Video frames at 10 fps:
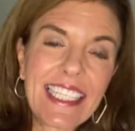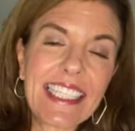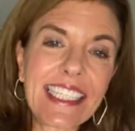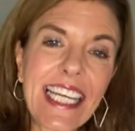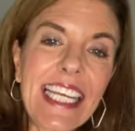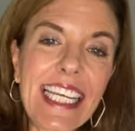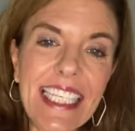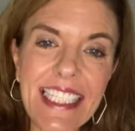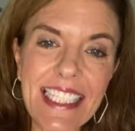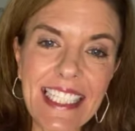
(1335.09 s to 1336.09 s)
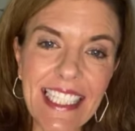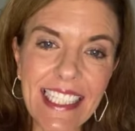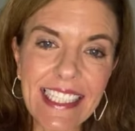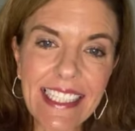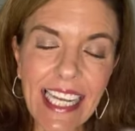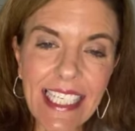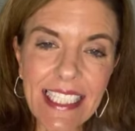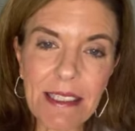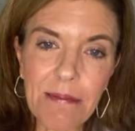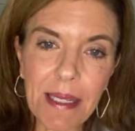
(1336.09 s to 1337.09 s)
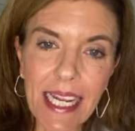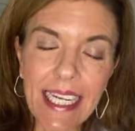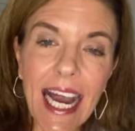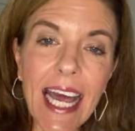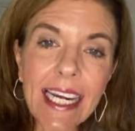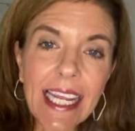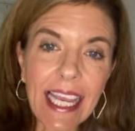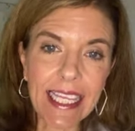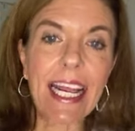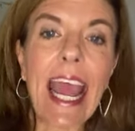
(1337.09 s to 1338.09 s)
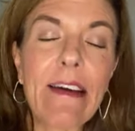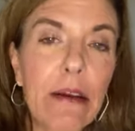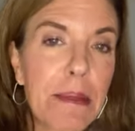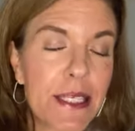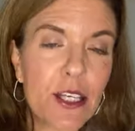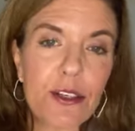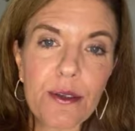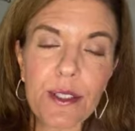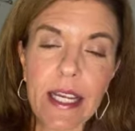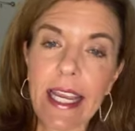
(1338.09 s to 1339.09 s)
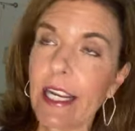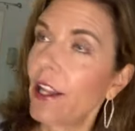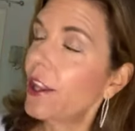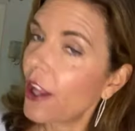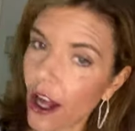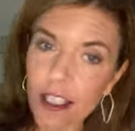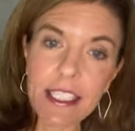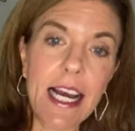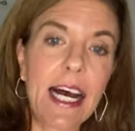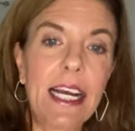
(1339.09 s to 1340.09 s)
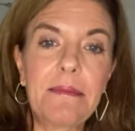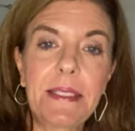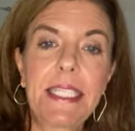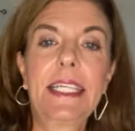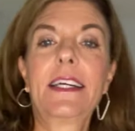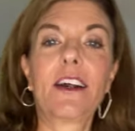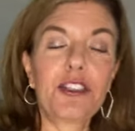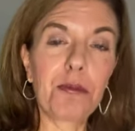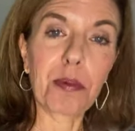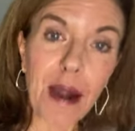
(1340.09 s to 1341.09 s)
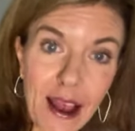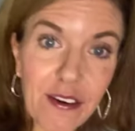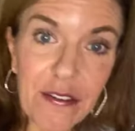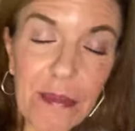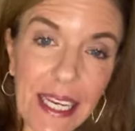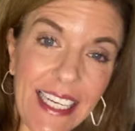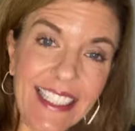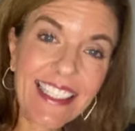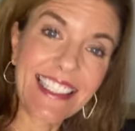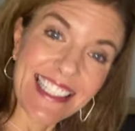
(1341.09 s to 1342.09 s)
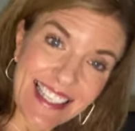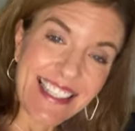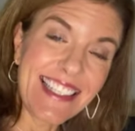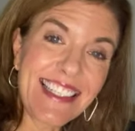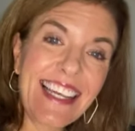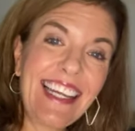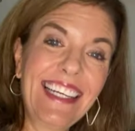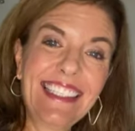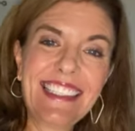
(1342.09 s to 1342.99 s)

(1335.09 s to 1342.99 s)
Ladies, late, but I got it in. I haven't missed a Tuesday in a long time. Aren't you proud of me? Consistency.